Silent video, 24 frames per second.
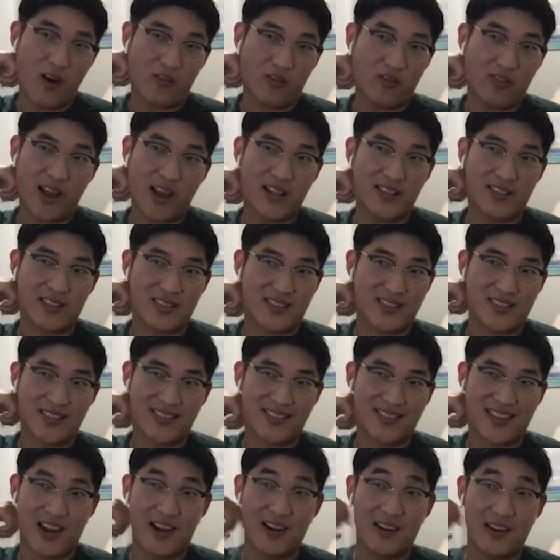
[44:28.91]
So our
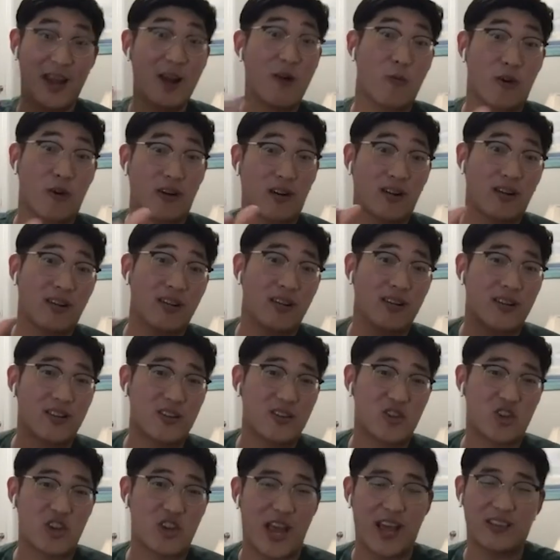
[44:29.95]
flights, our
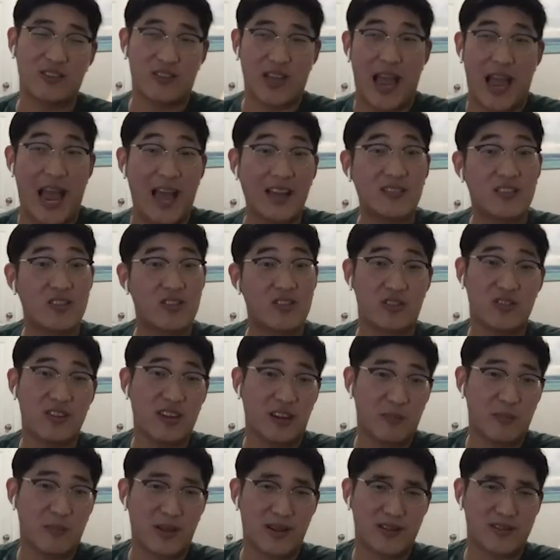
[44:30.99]
network
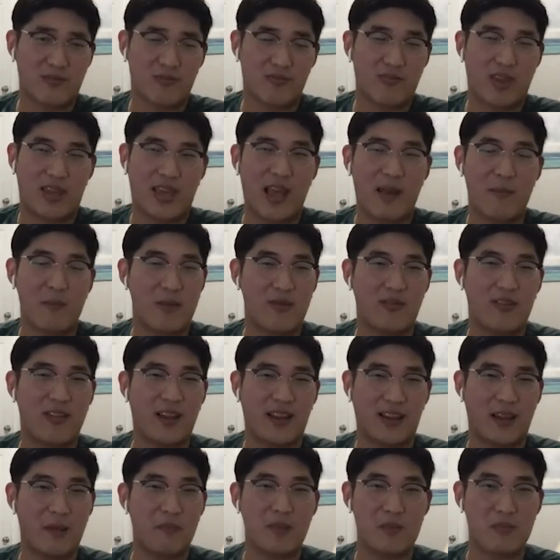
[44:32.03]
had to shrink because we
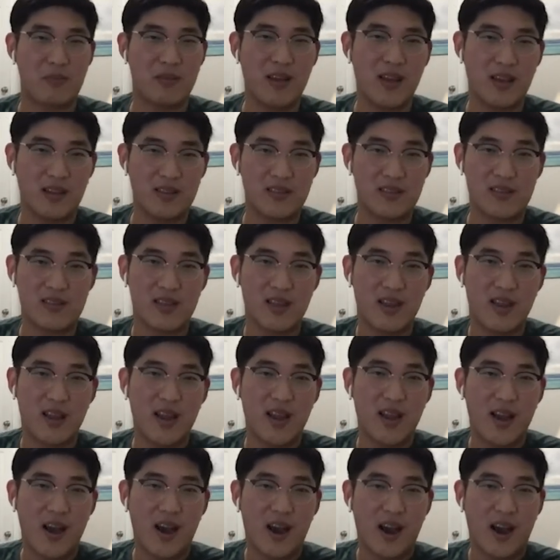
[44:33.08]
can't be flying empty
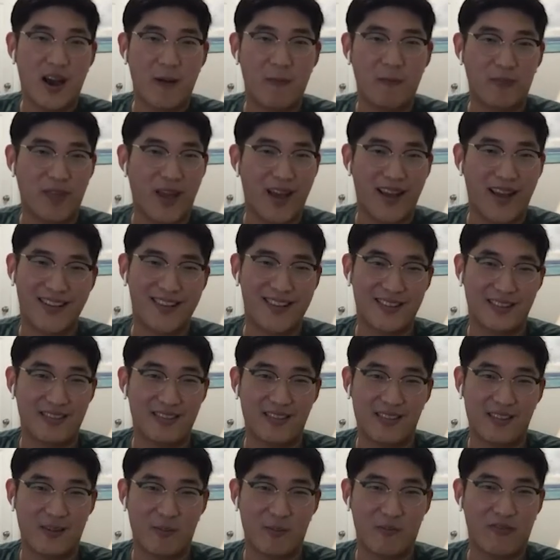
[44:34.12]
planes.
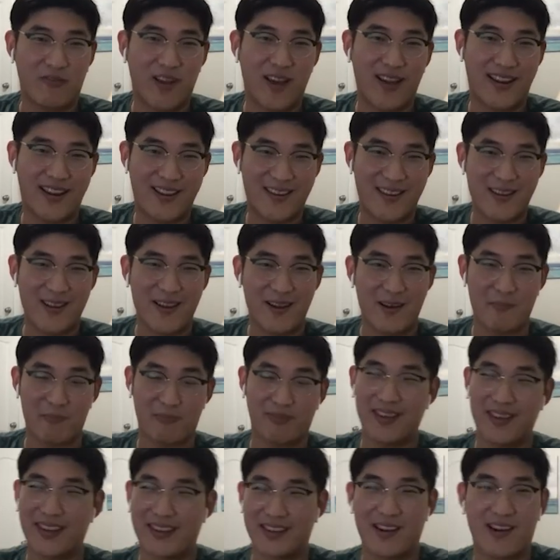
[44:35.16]
That flying
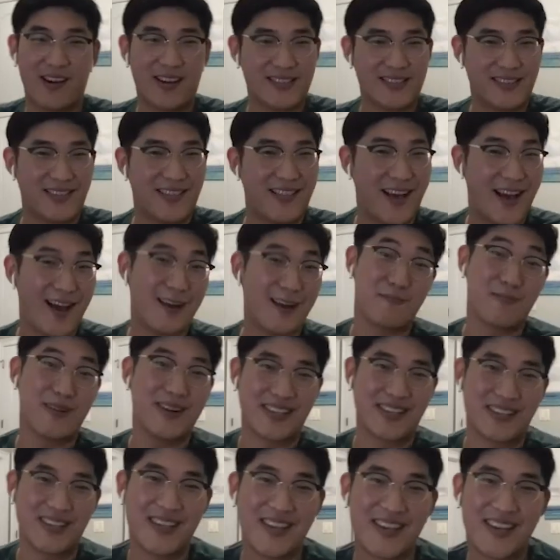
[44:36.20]
a plane costs a
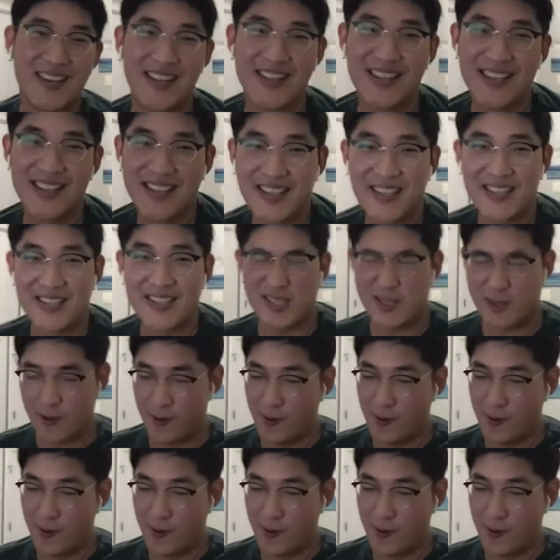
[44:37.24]
lot of money.